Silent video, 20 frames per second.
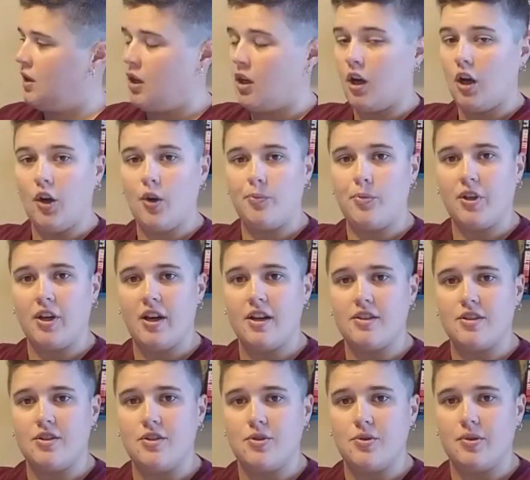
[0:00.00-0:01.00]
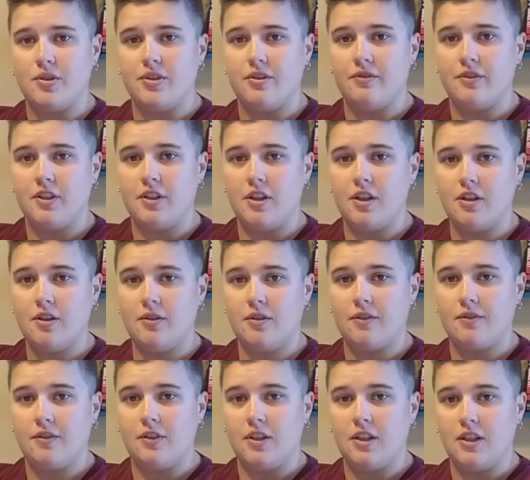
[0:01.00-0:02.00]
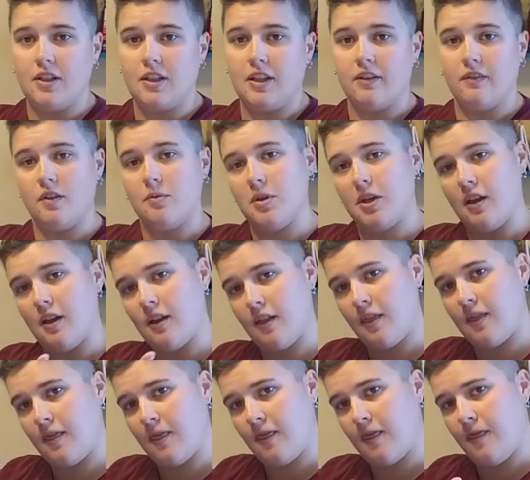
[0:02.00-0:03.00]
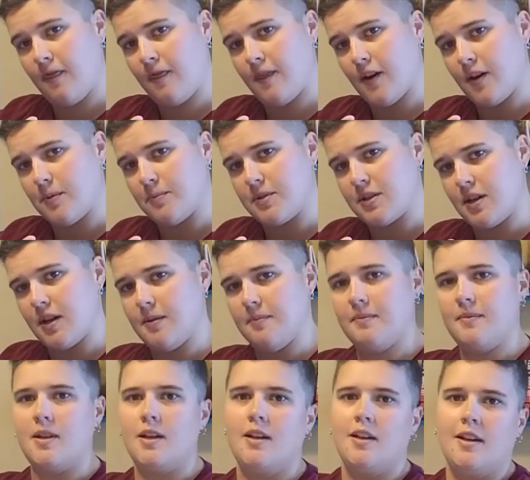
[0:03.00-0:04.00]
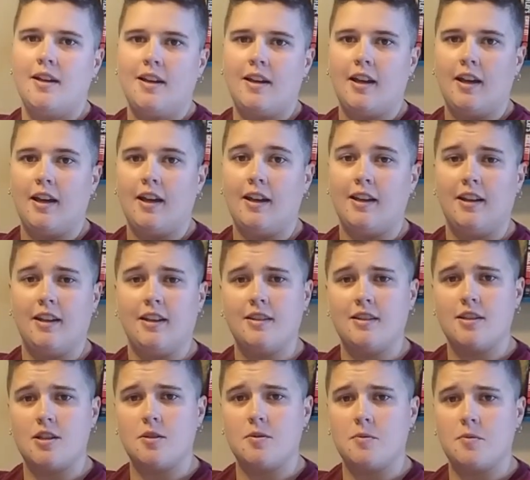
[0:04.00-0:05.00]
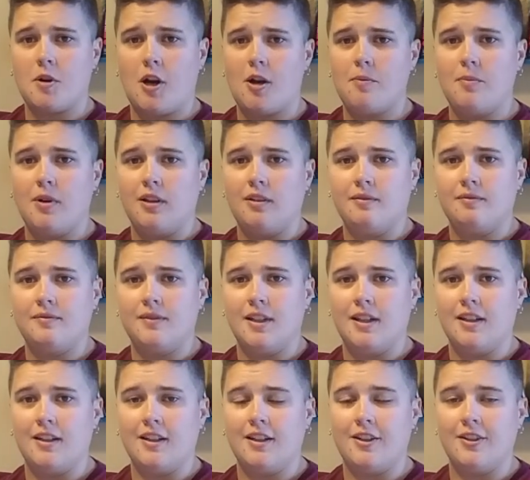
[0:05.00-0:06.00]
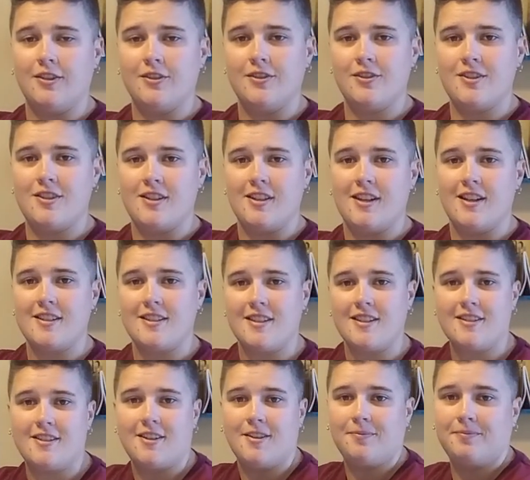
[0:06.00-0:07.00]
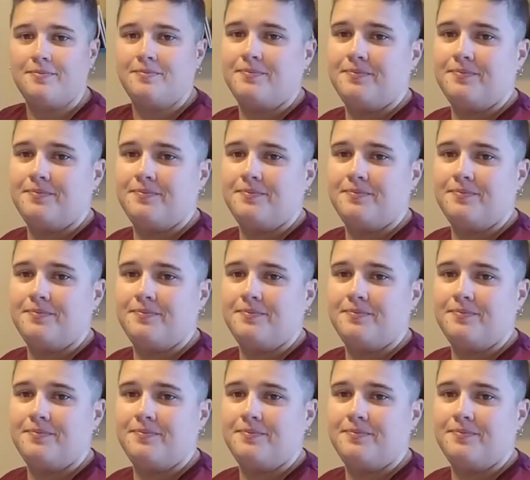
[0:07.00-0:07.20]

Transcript: I hope you guys enjoyed the video. If you did, give it a big thumbs up and hit the subscribe button. And I'll see you guys next time.